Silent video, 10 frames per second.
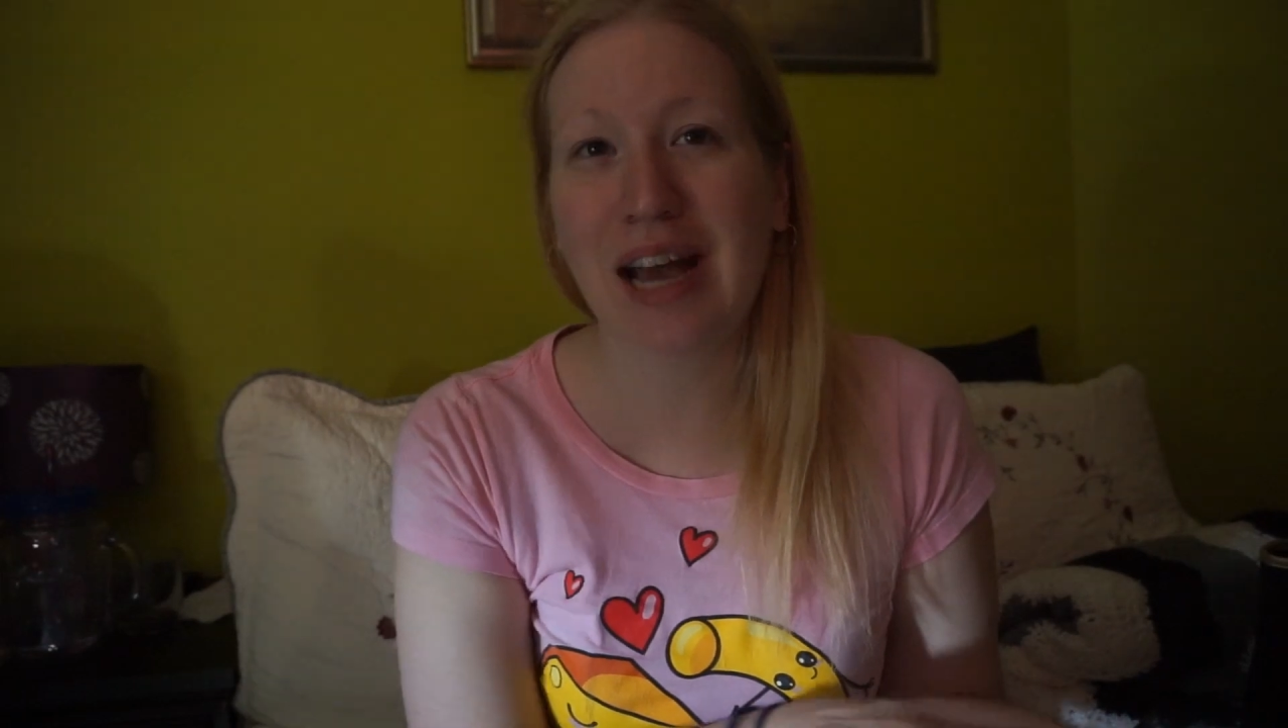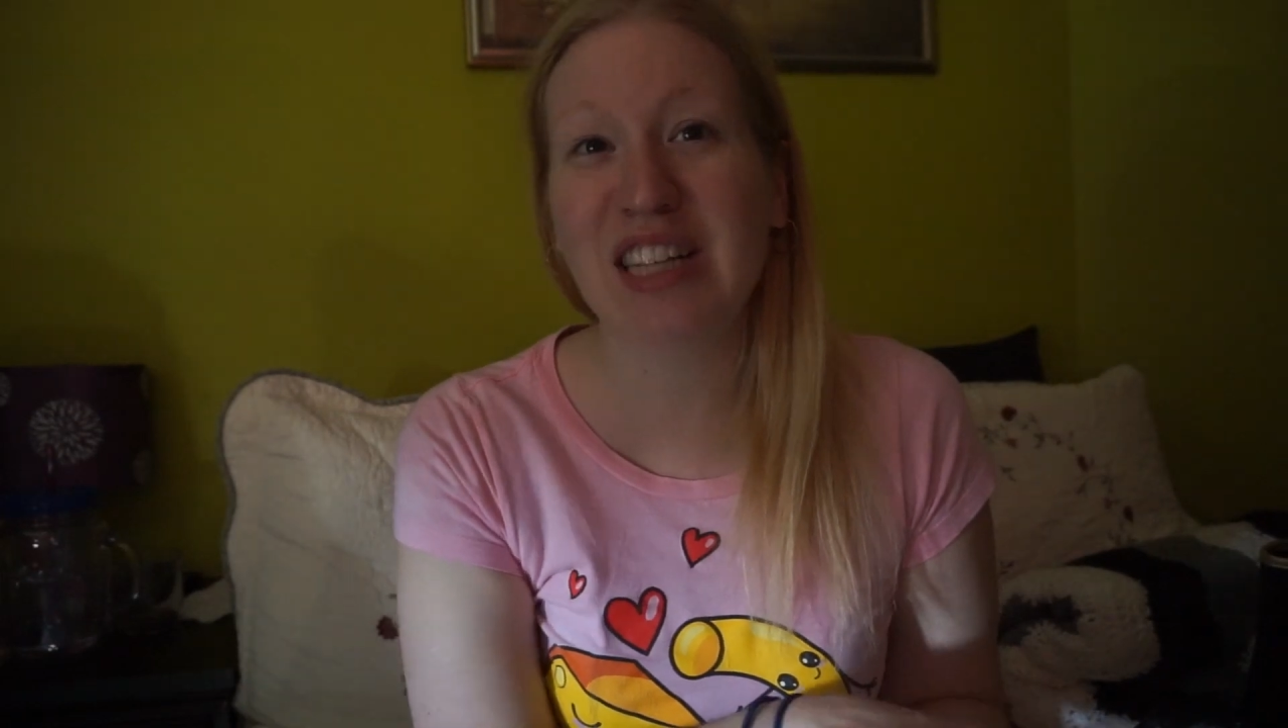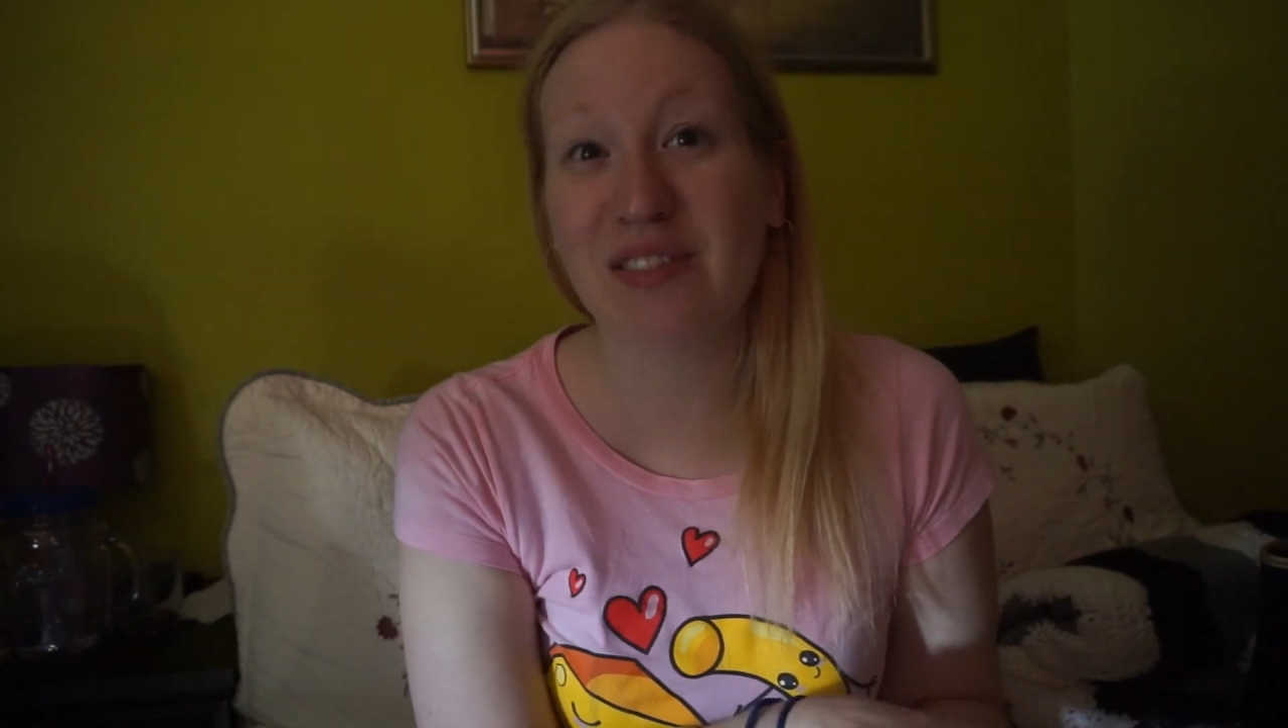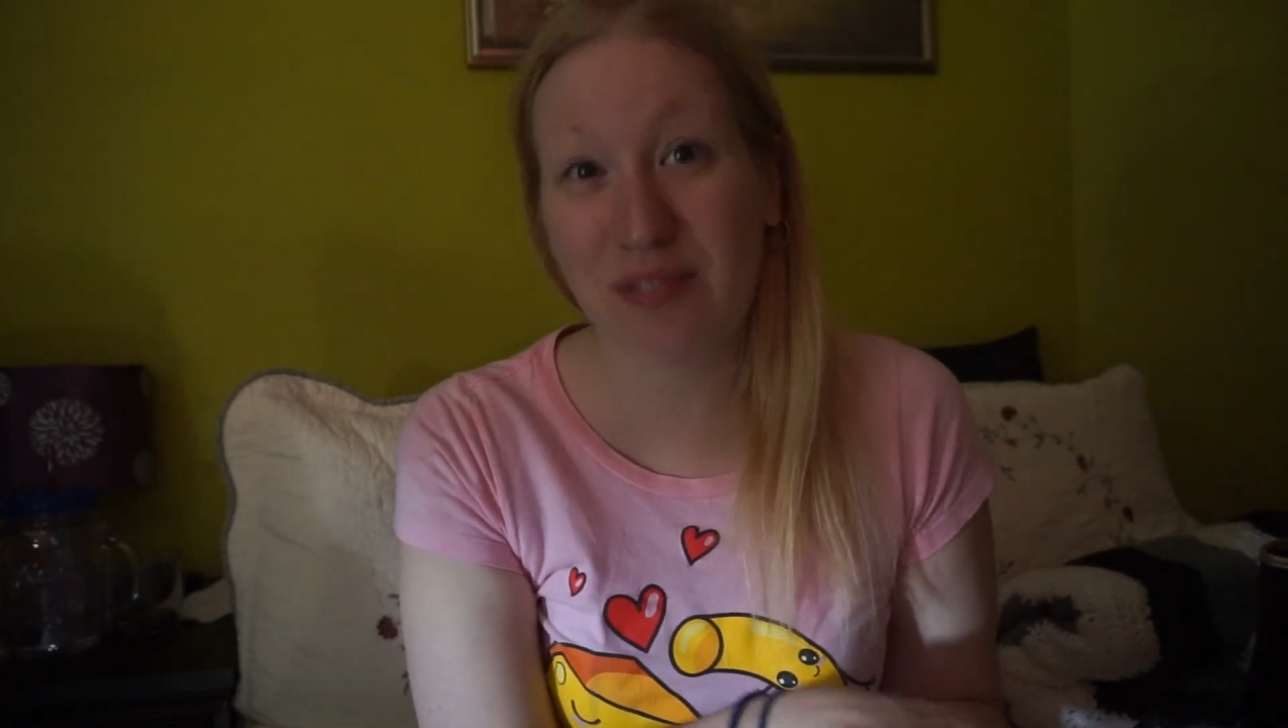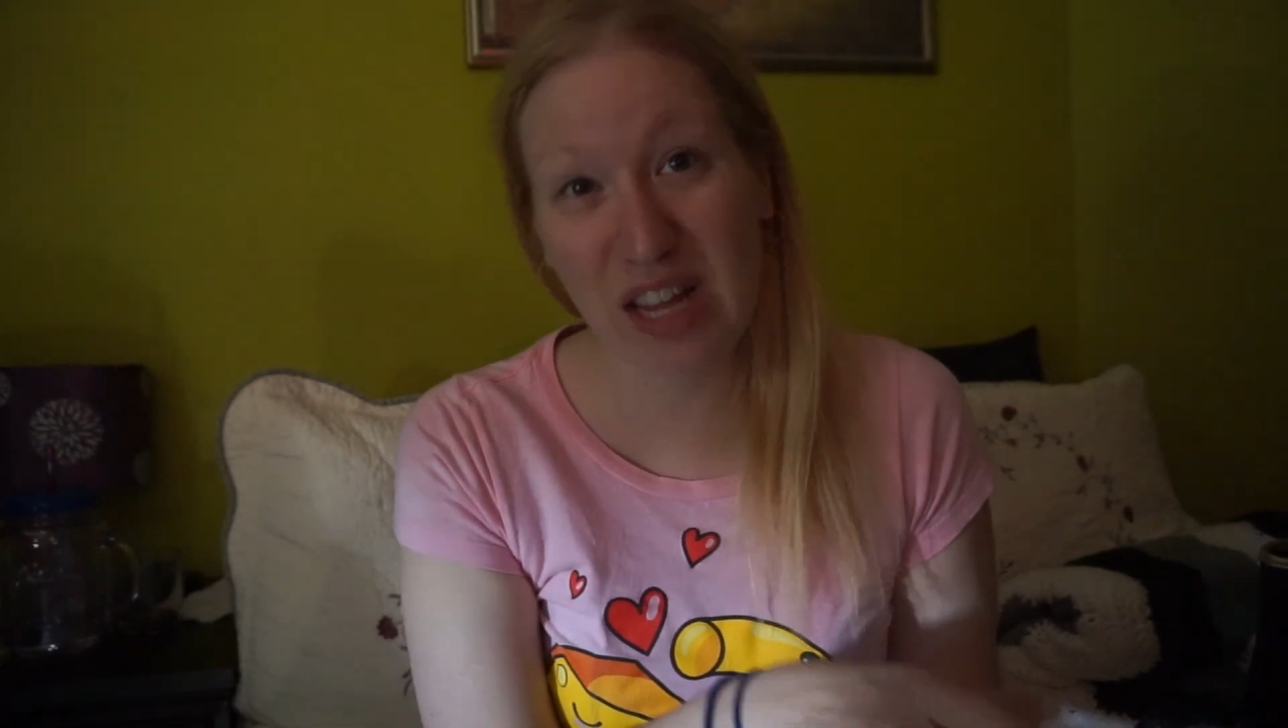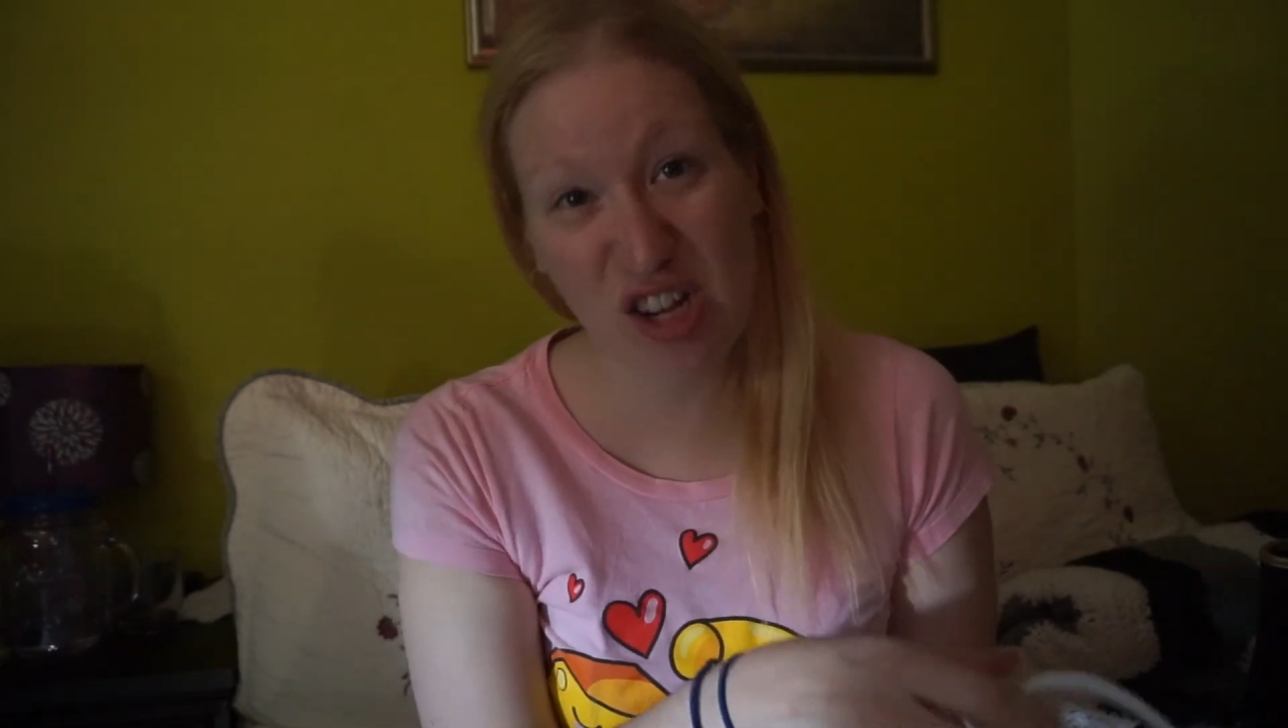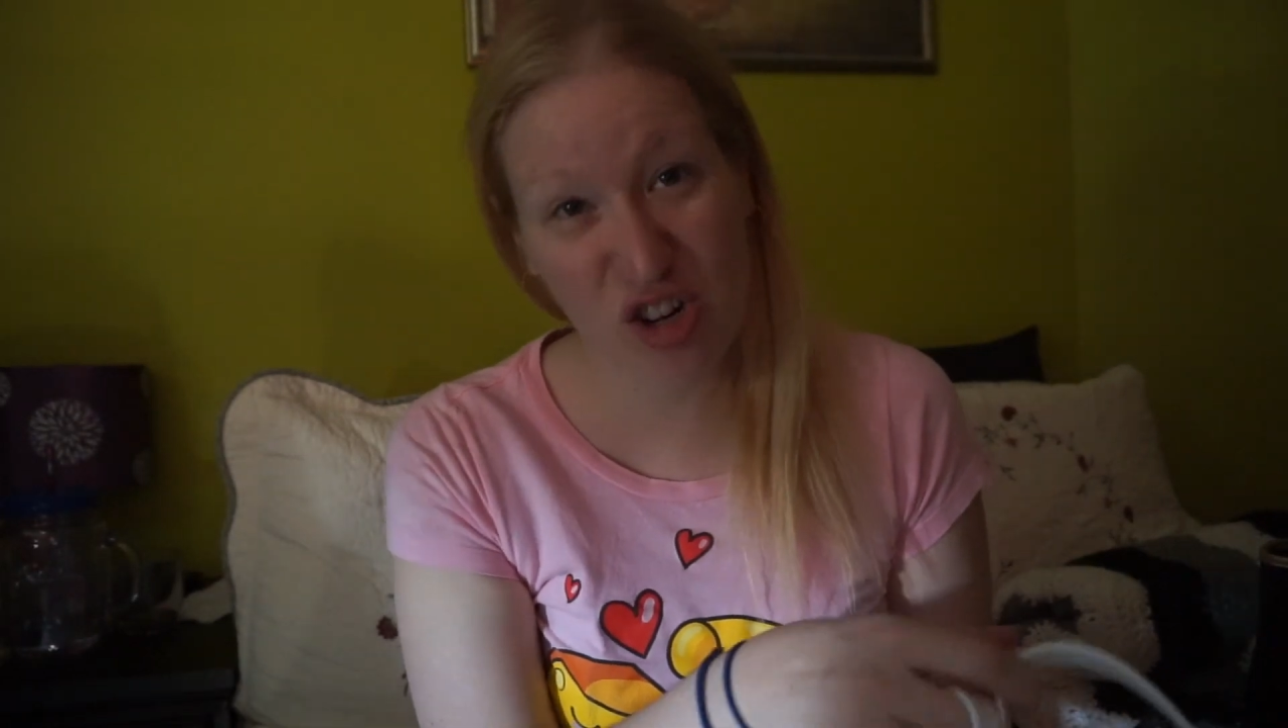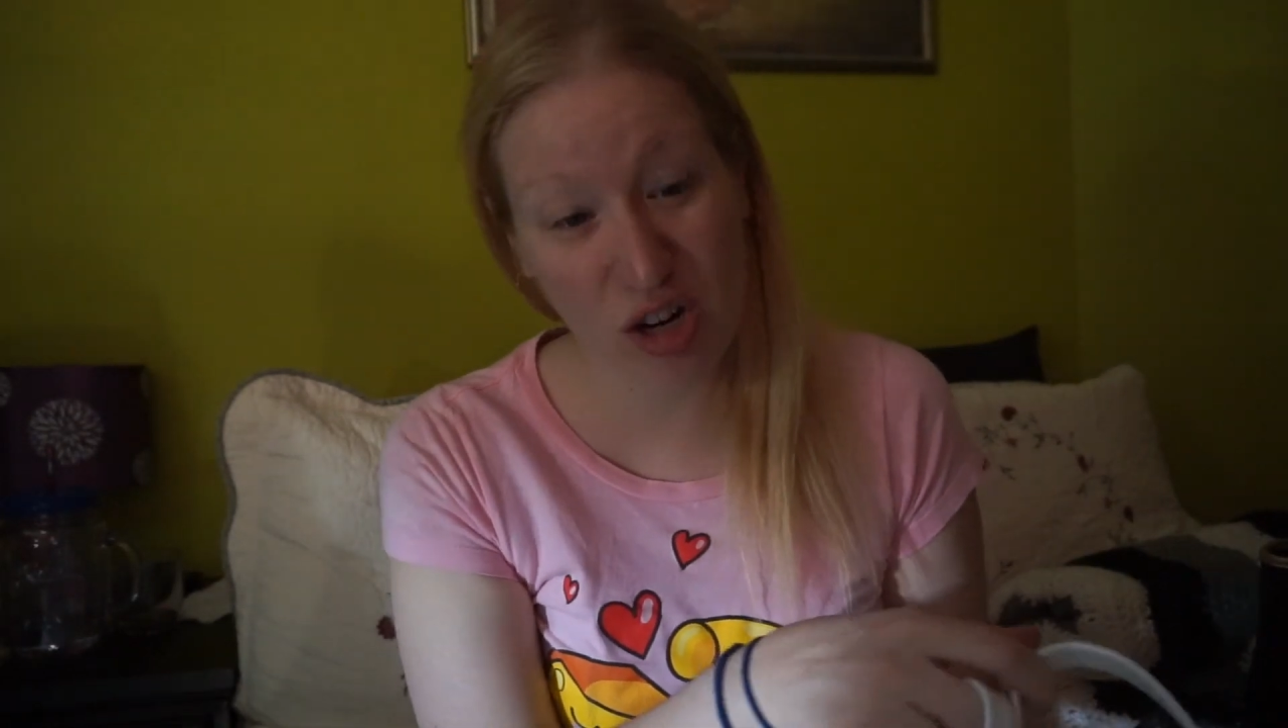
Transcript: has fake